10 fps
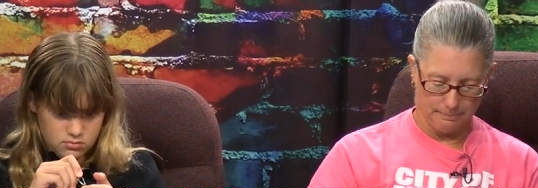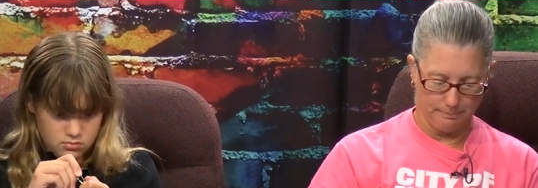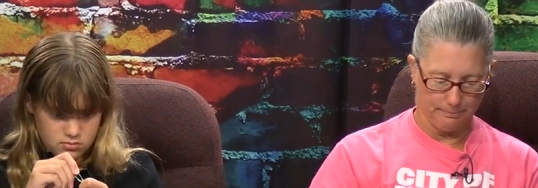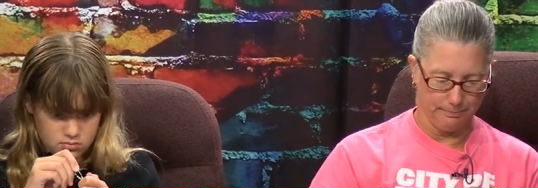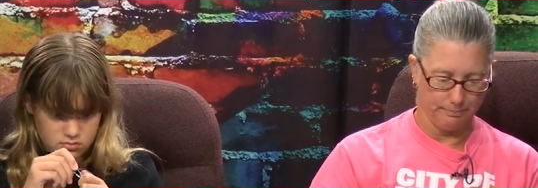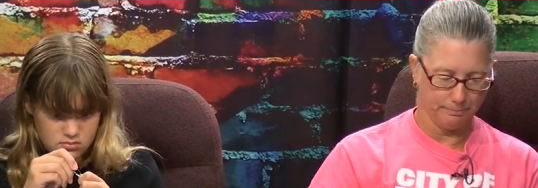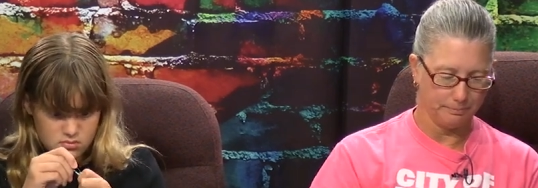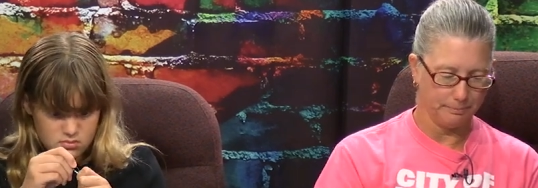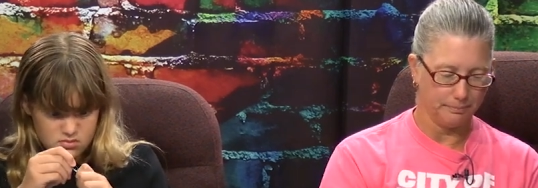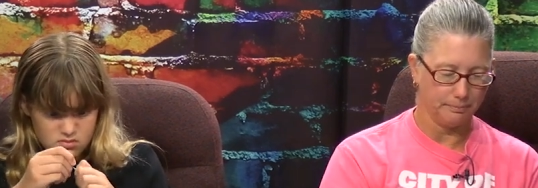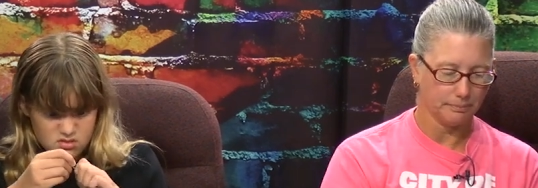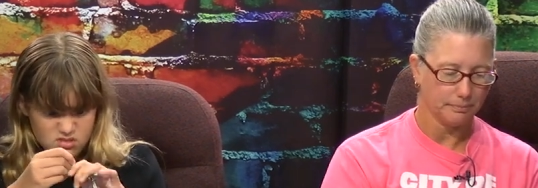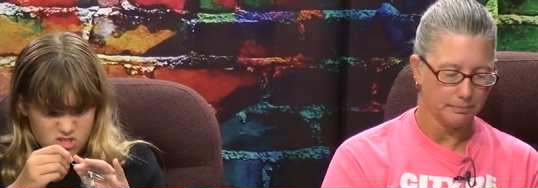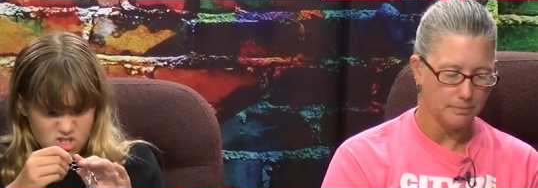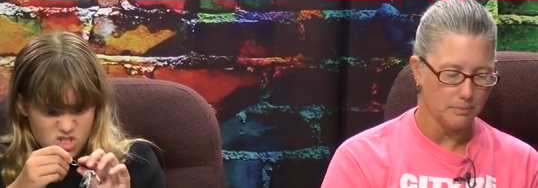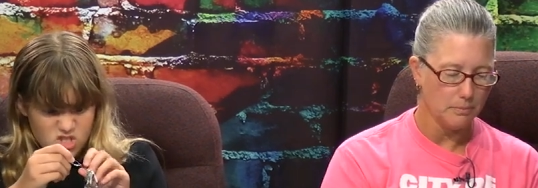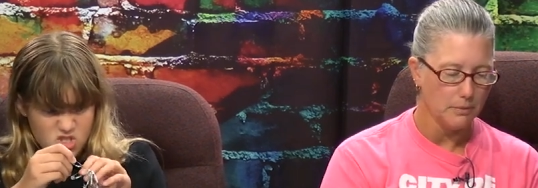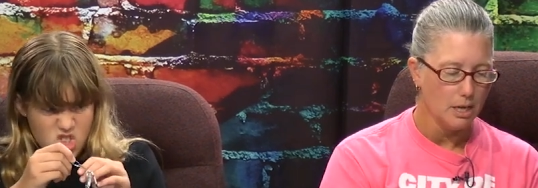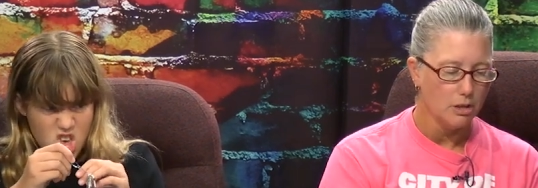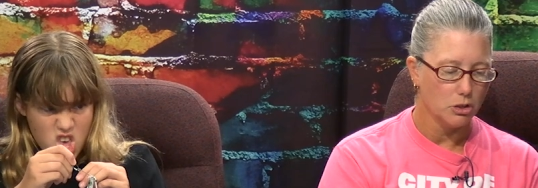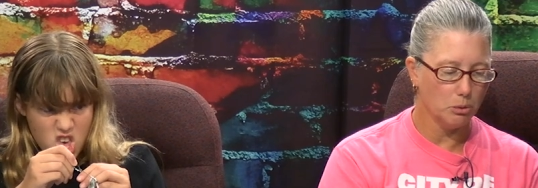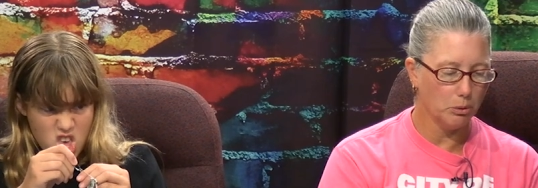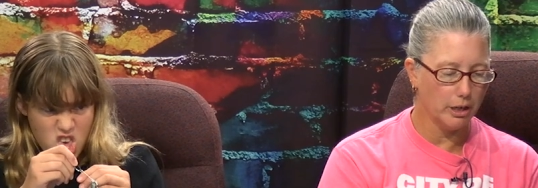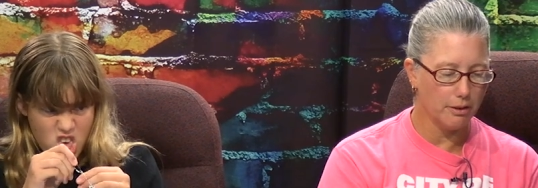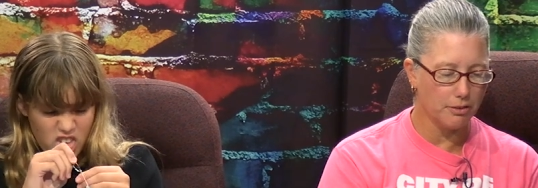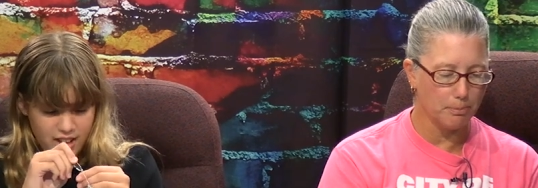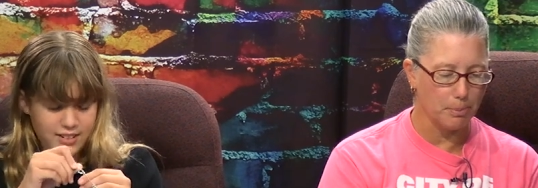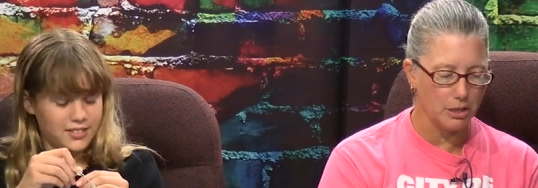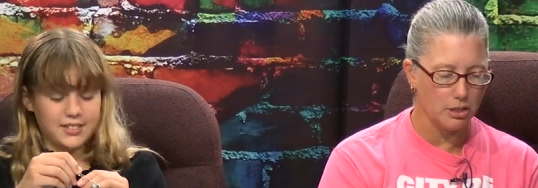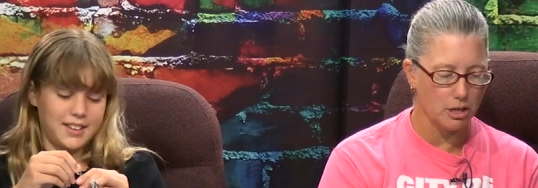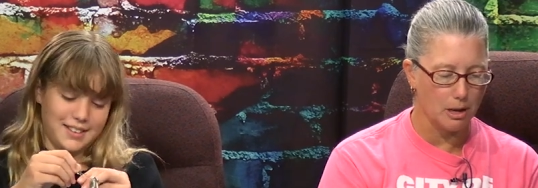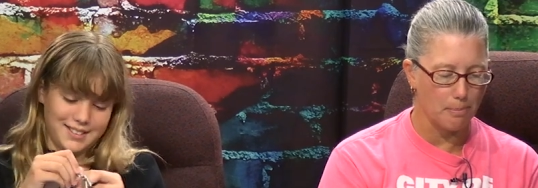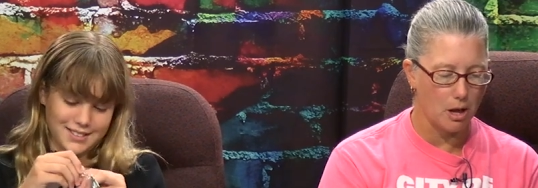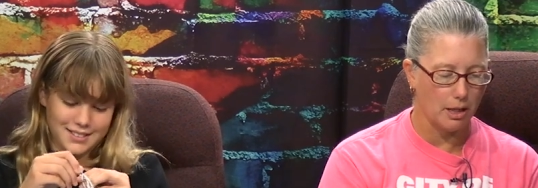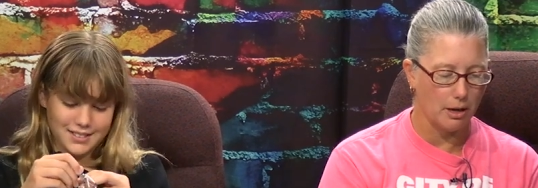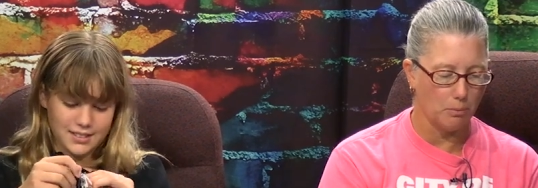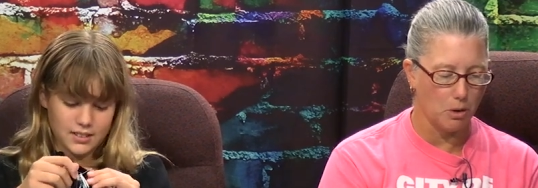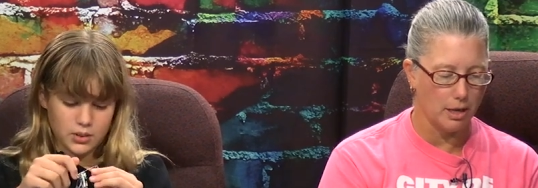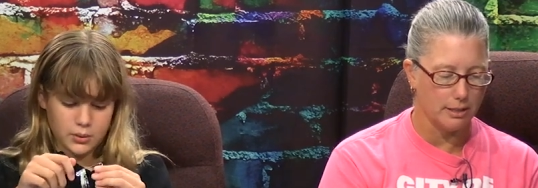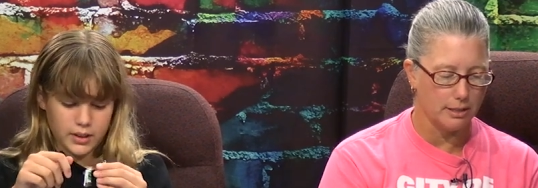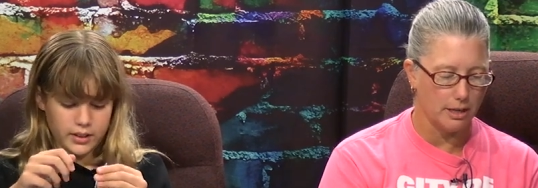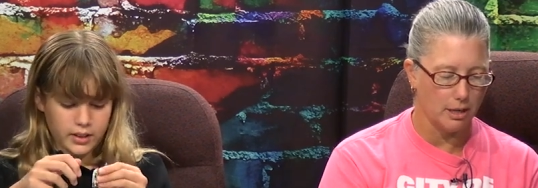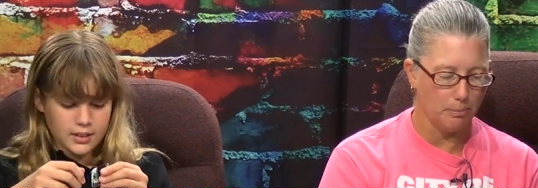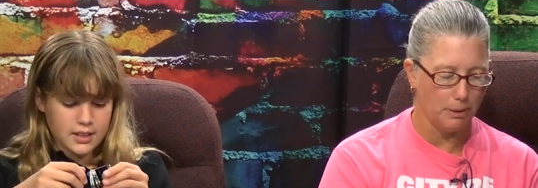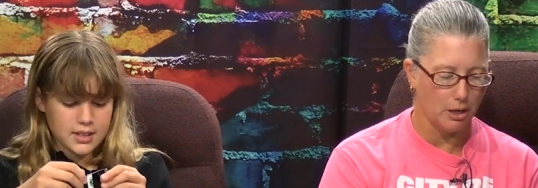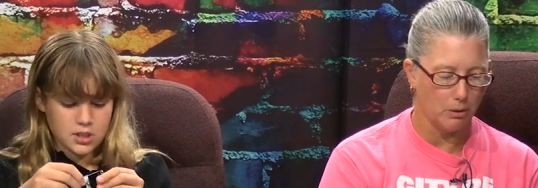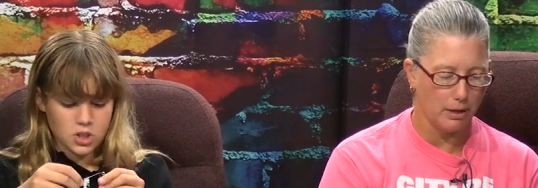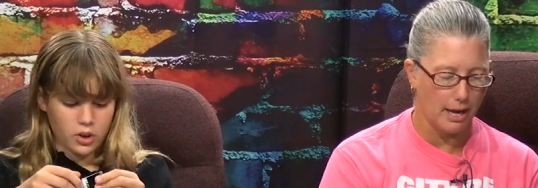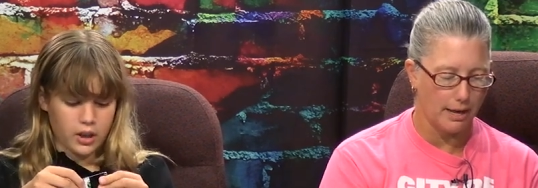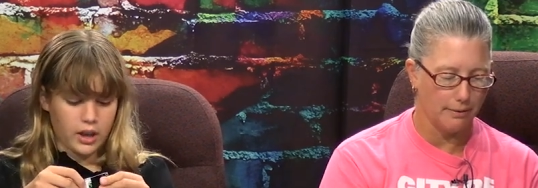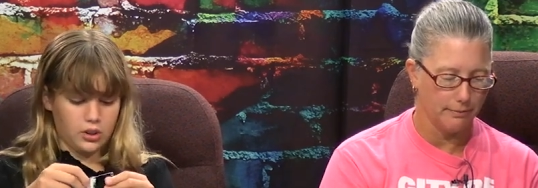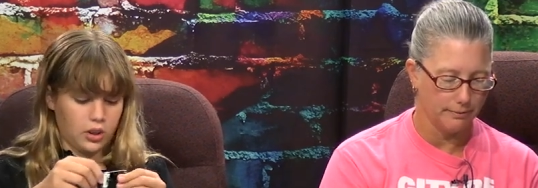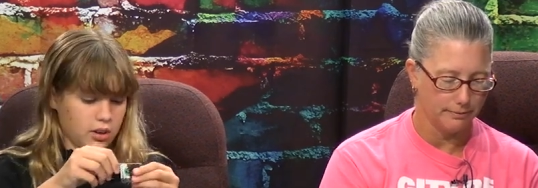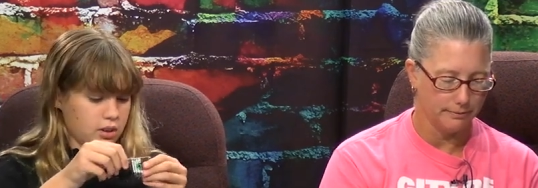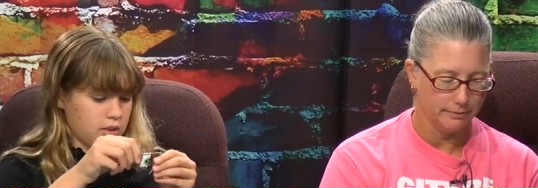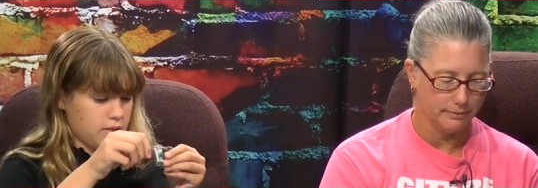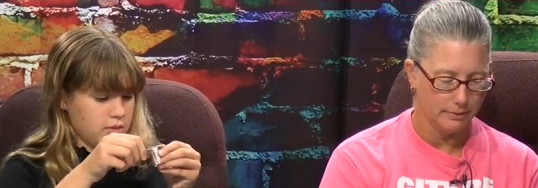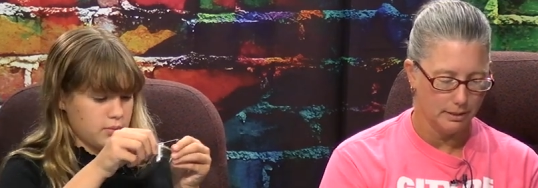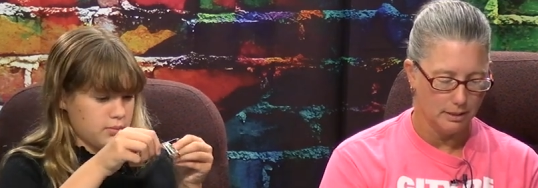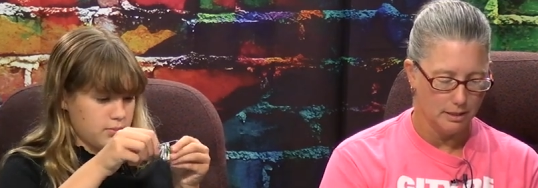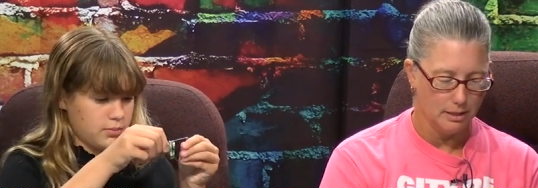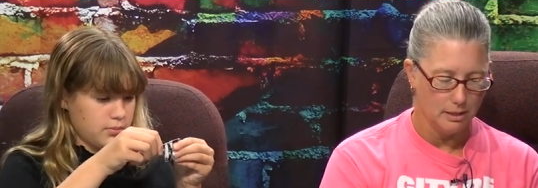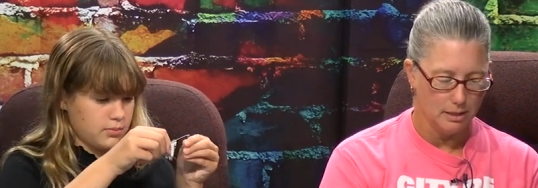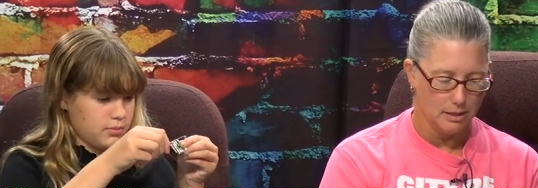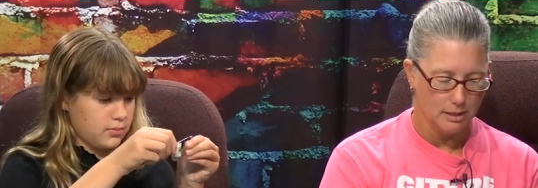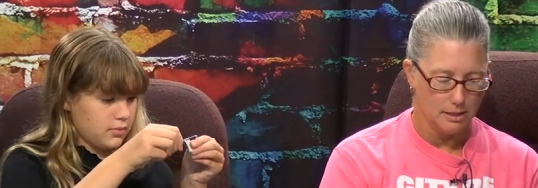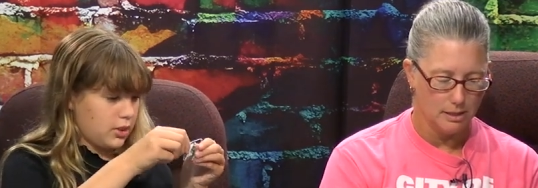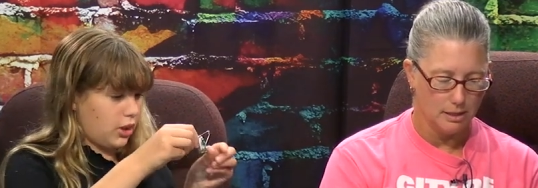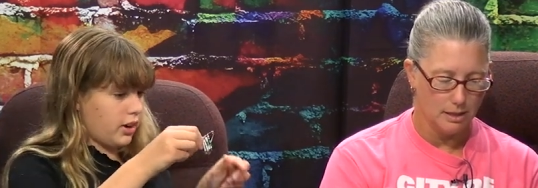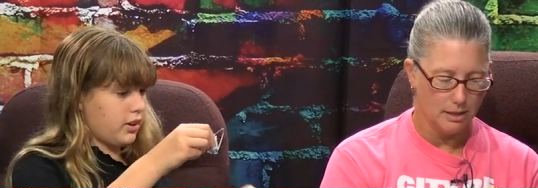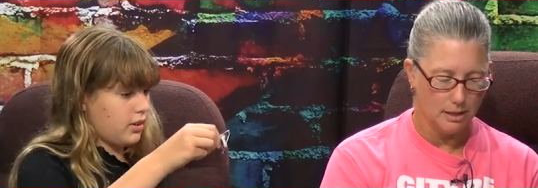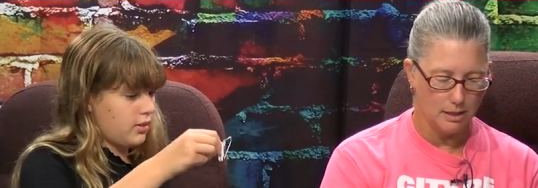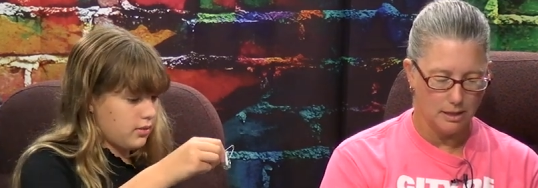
Speaker 1: Mm -hmm. Don't worry if they're bunching up all at once. It'll be That's okay. okay. Look. Look.